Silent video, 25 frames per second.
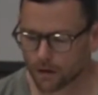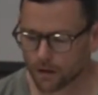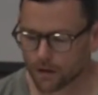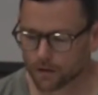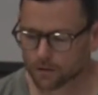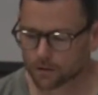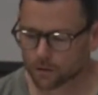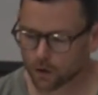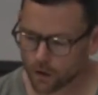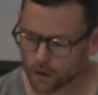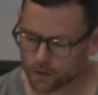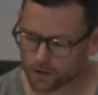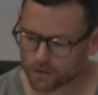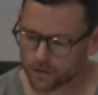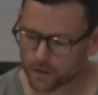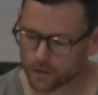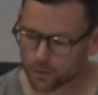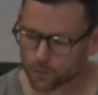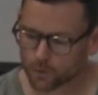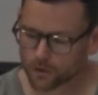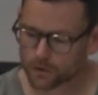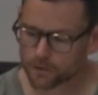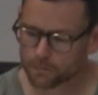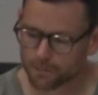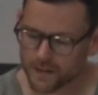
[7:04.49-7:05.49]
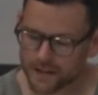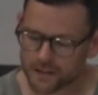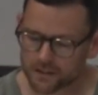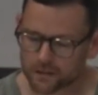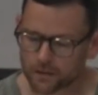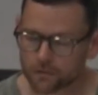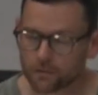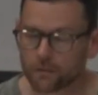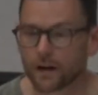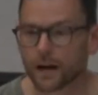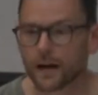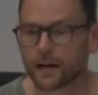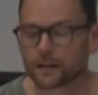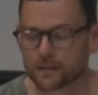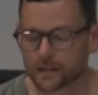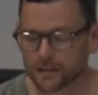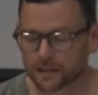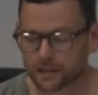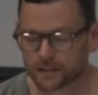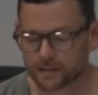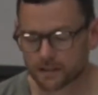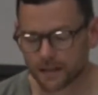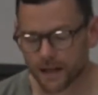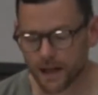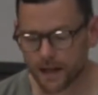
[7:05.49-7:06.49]
Trotsky was busy fighting
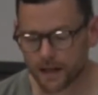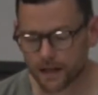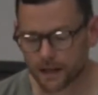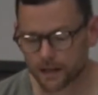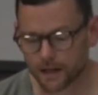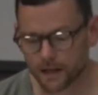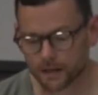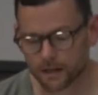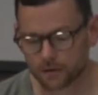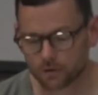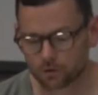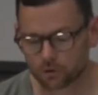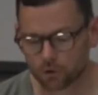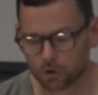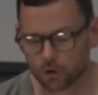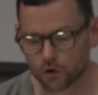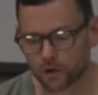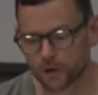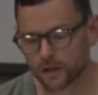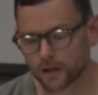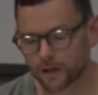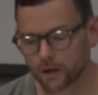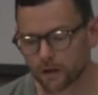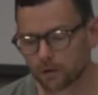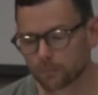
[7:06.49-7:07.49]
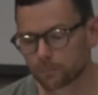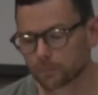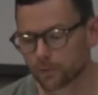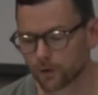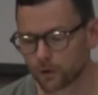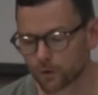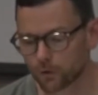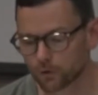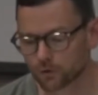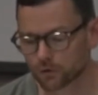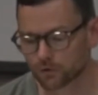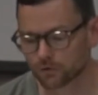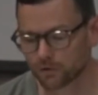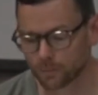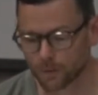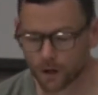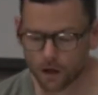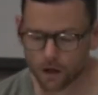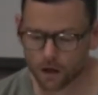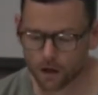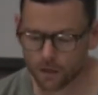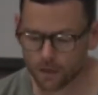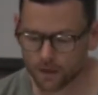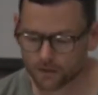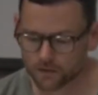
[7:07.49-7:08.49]
Stalin and his troika, composed of,
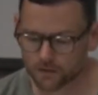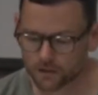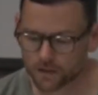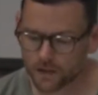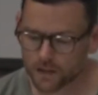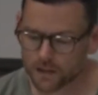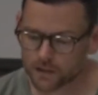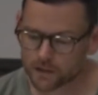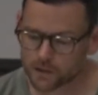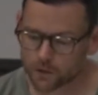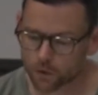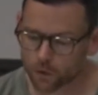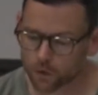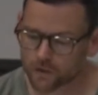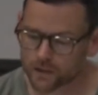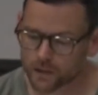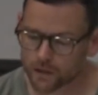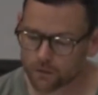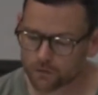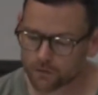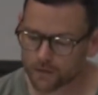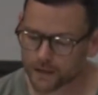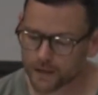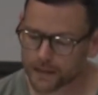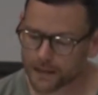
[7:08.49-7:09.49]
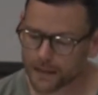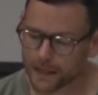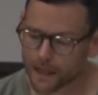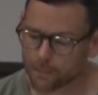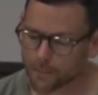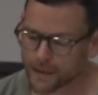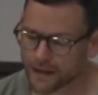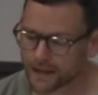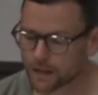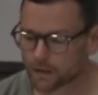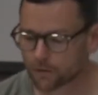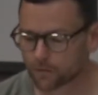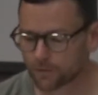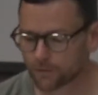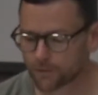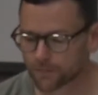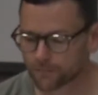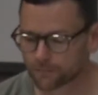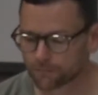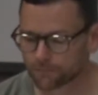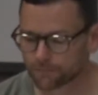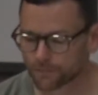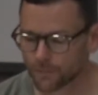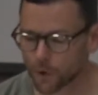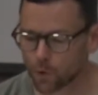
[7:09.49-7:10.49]
among others, Zioniev and Kamenev,
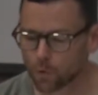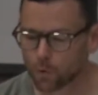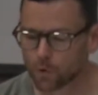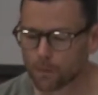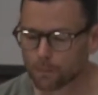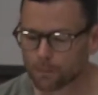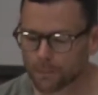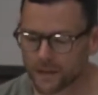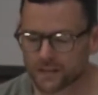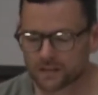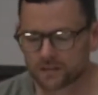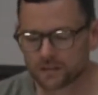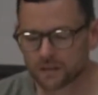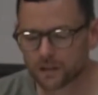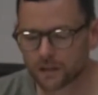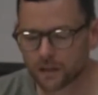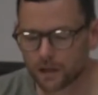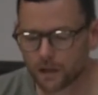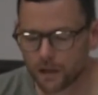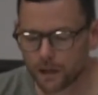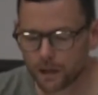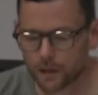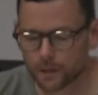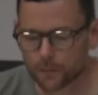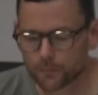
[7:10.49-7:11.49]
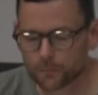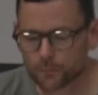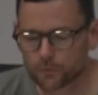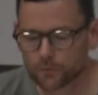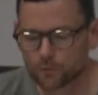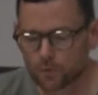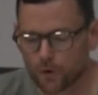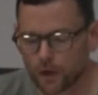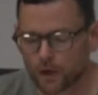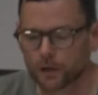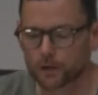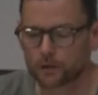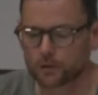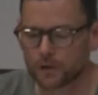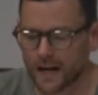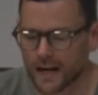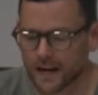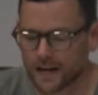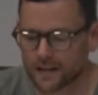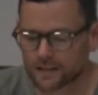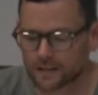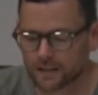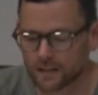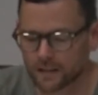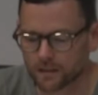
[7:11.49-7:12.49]
who were busy
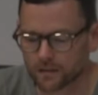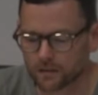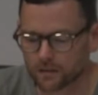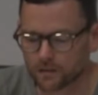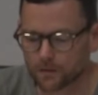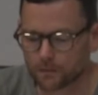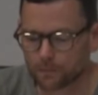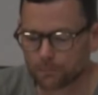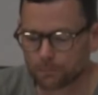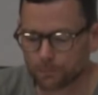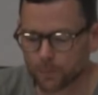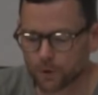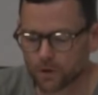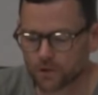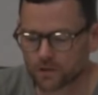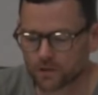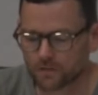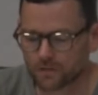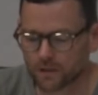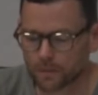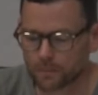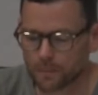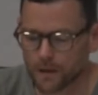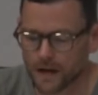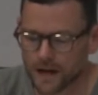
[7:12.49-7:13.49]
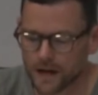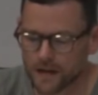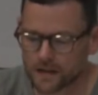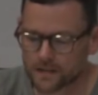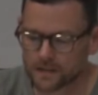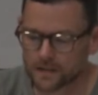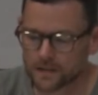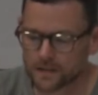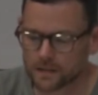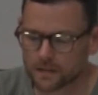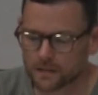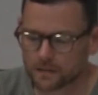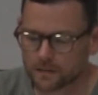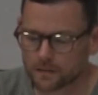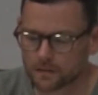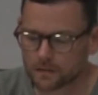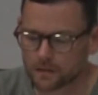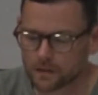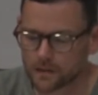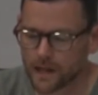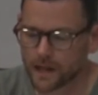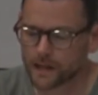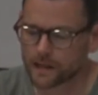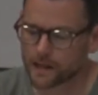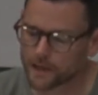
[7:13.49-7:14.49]
bureaucratizing the Bolshevik party
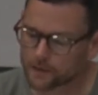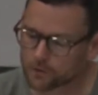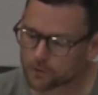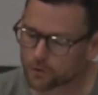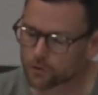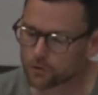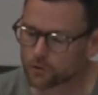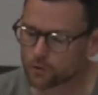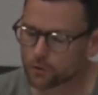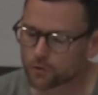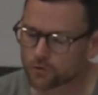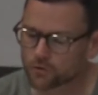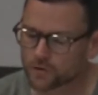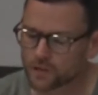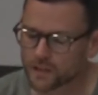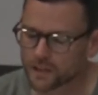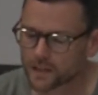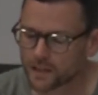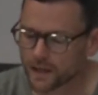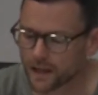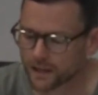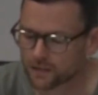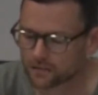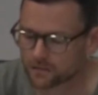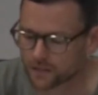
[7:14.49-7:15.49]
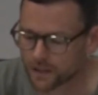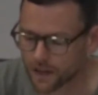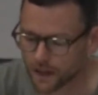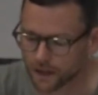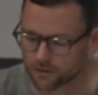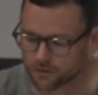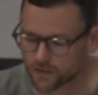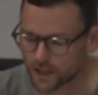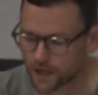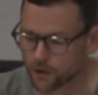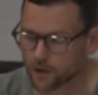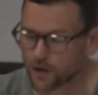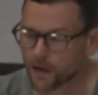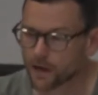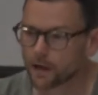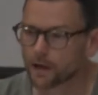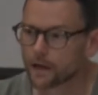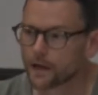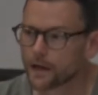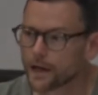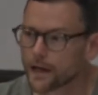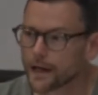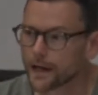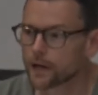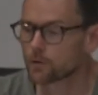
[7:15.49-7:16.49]
and introducing a secretarial
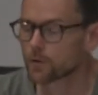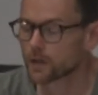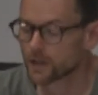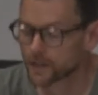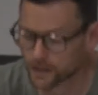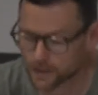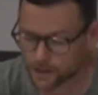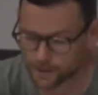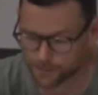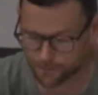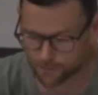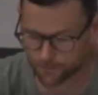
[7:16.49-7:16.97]
hierarchy.